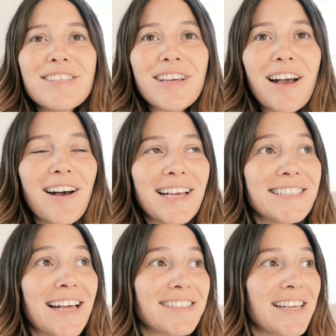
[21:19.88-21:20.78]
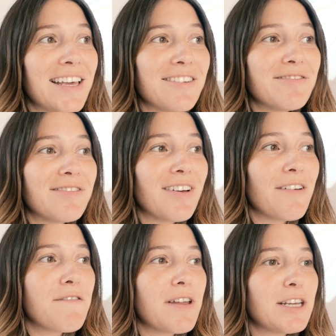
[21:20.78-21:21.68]
So guys, that's it.
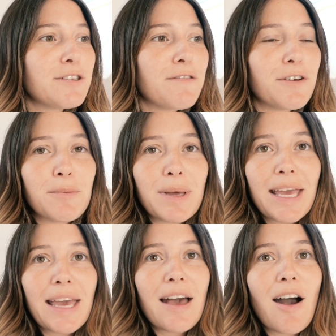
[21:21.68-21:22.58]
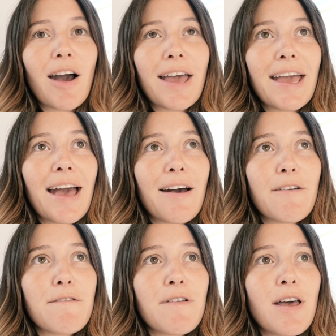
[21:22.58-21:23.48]
I finished filming it.
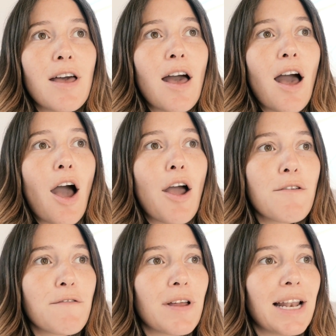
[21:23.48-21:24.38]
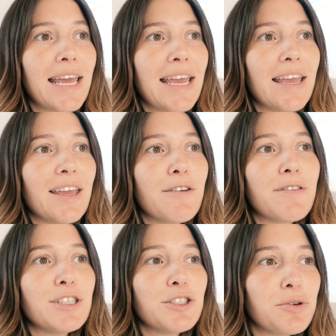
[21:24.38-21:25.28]
Hopefully you've
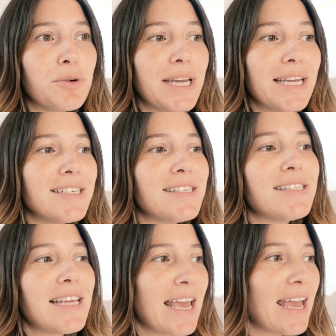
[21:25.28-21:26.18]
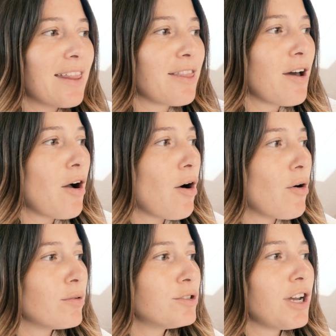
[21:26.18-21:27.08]
enjoyed seeing the
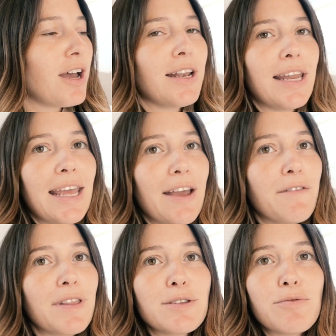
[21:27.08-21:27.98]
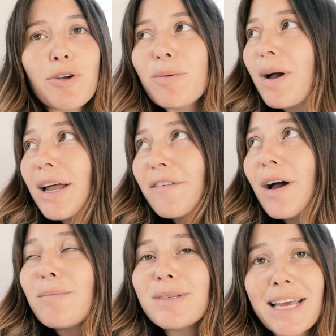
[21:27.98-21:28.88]
whole journey of this room kind of
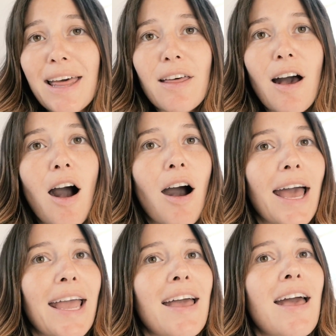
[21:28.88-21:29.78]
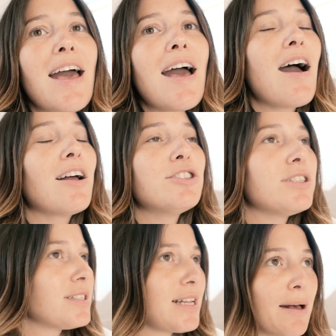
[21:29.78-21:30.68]
come together. I
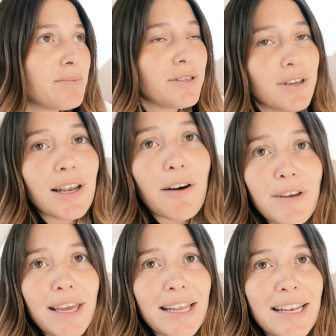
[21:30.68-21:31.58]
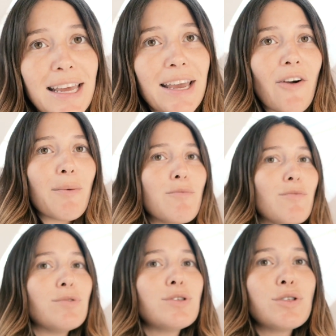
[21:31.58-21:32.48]
just absolutely love it in here.
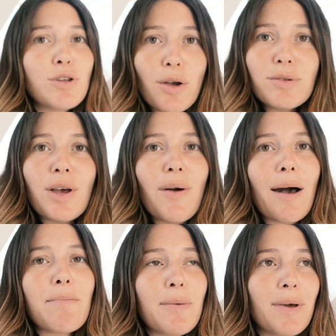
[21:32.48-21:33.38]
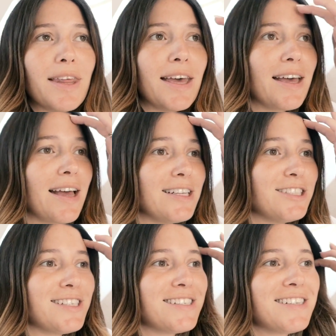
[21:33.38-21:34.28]
I'm so happy with it, and
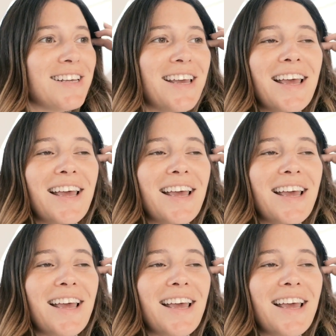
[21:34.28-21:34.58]
just